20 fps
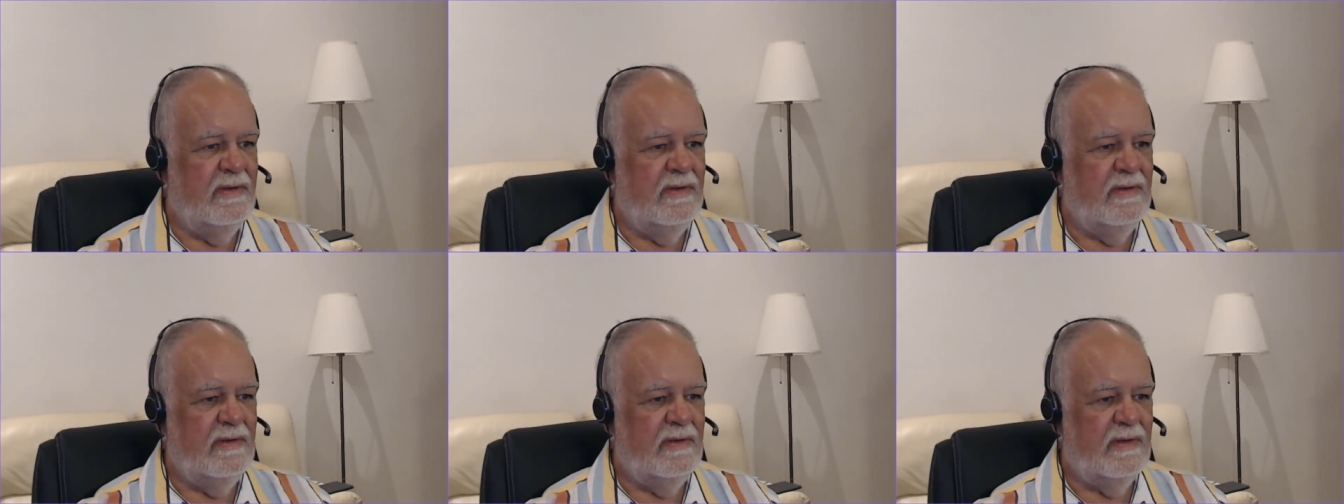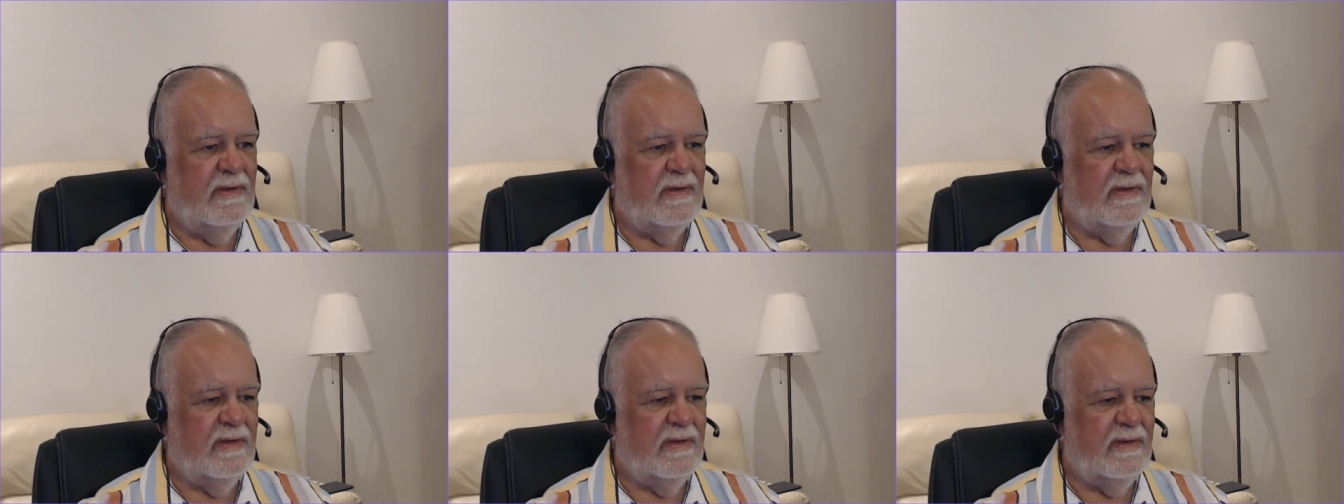
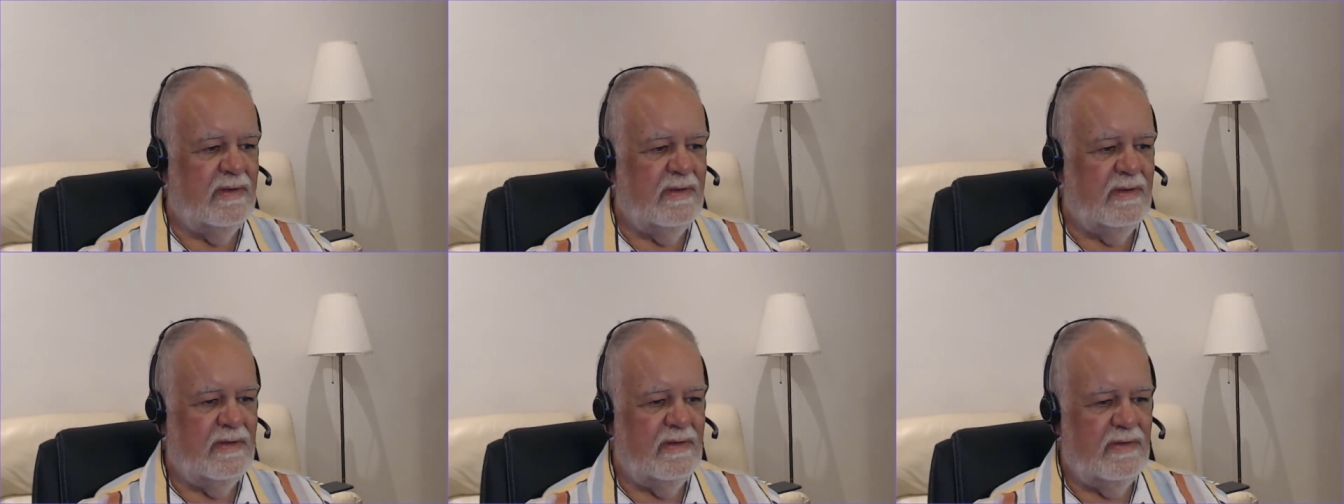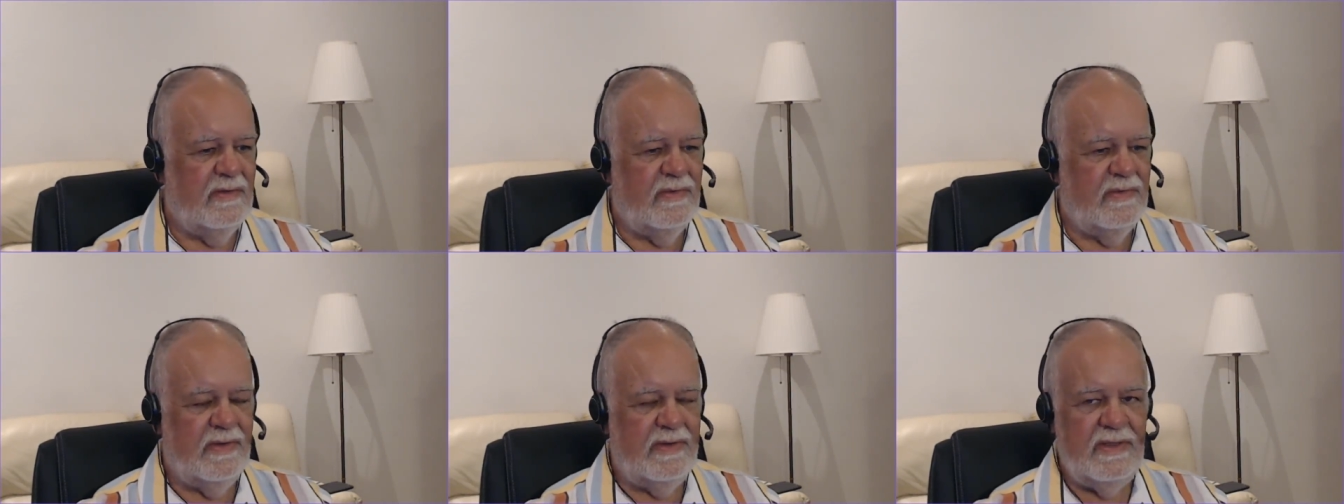that
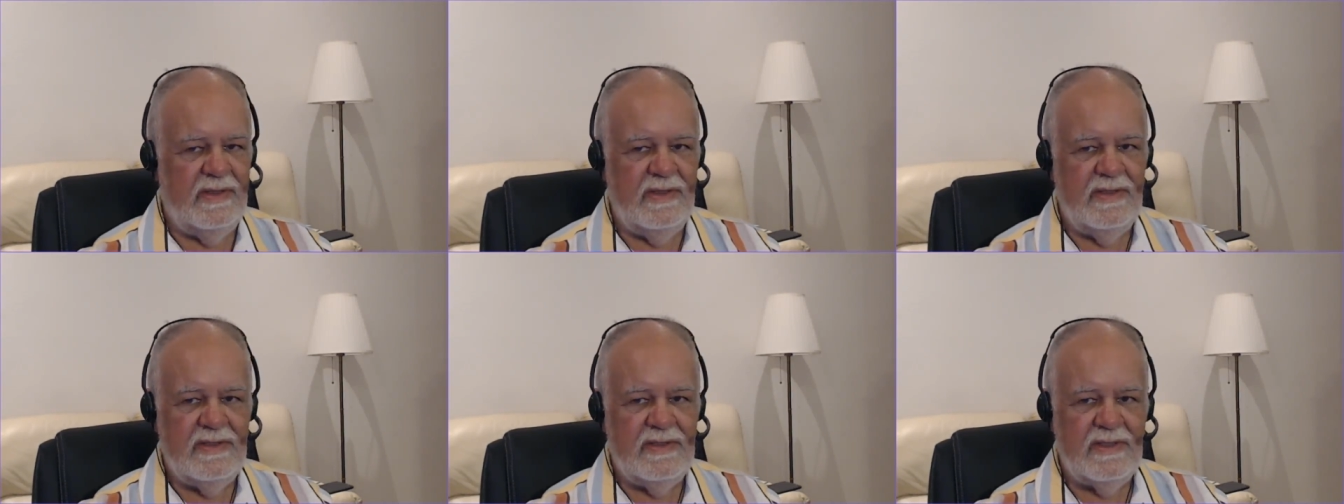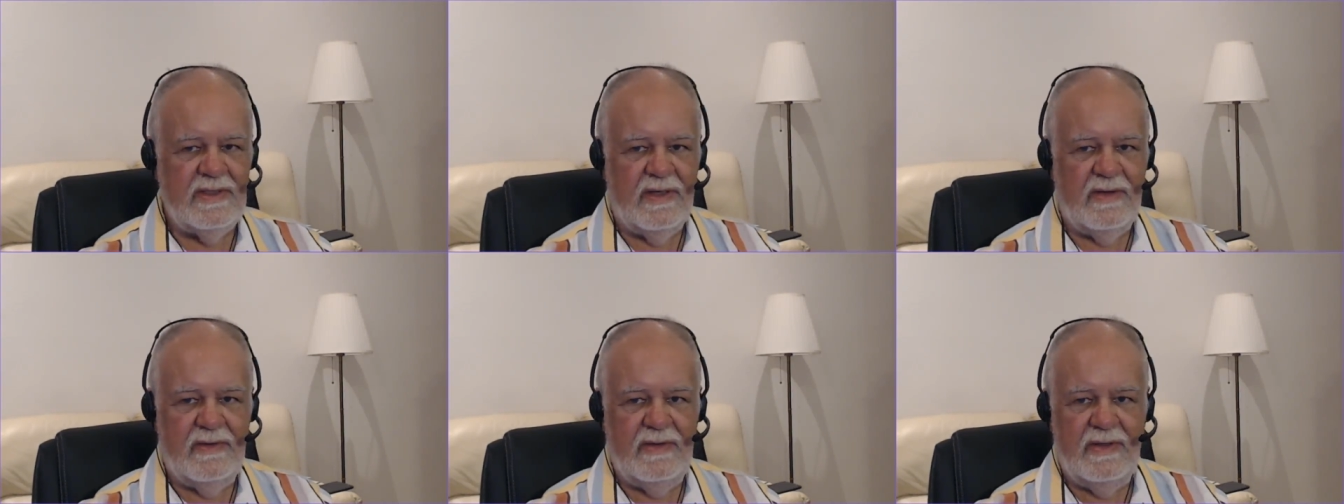20 years
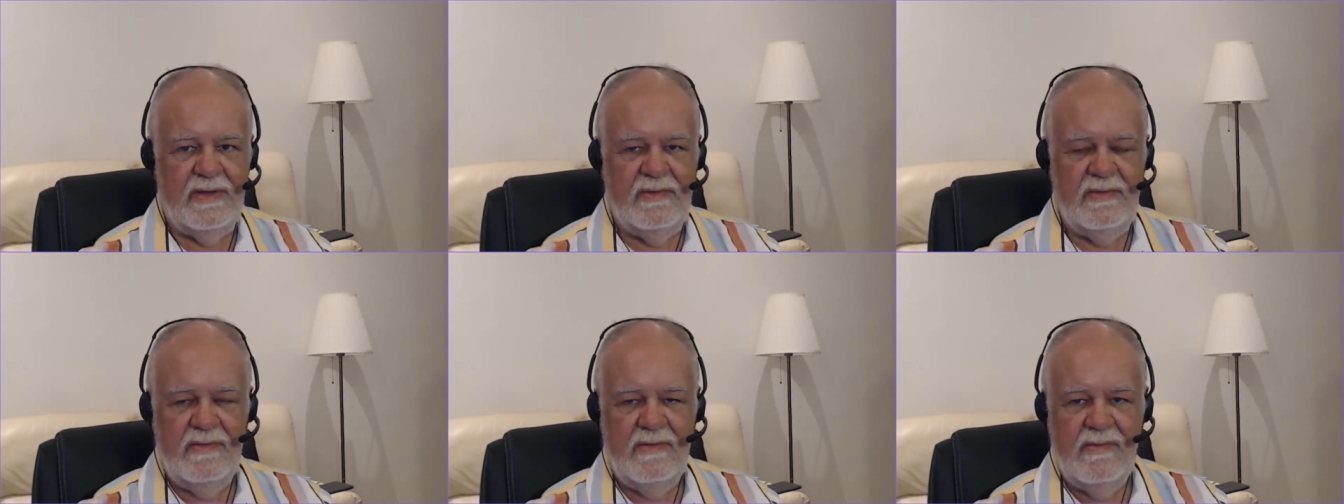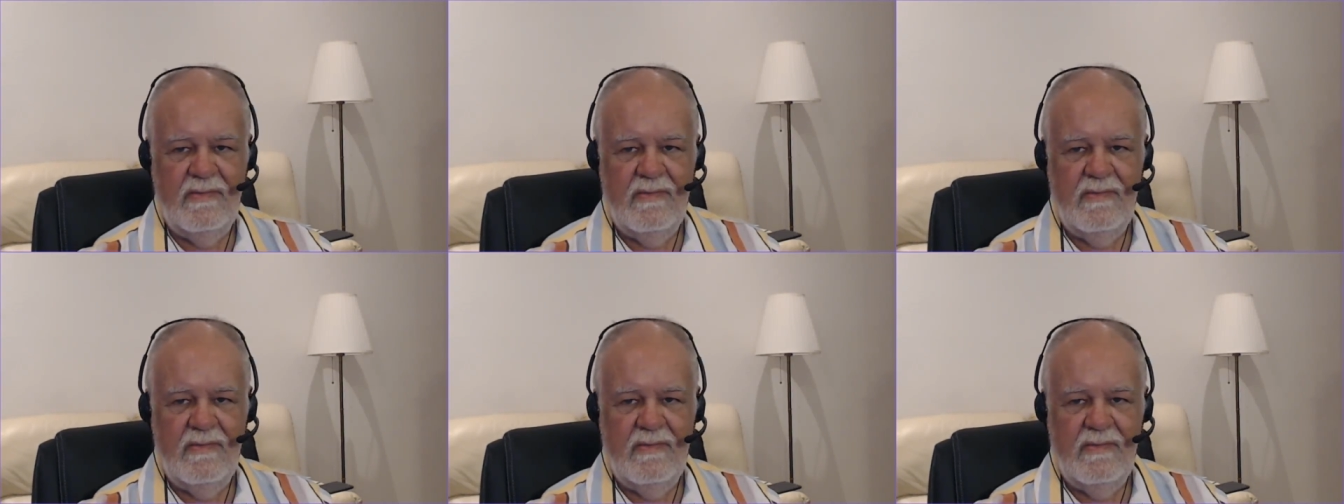ago now,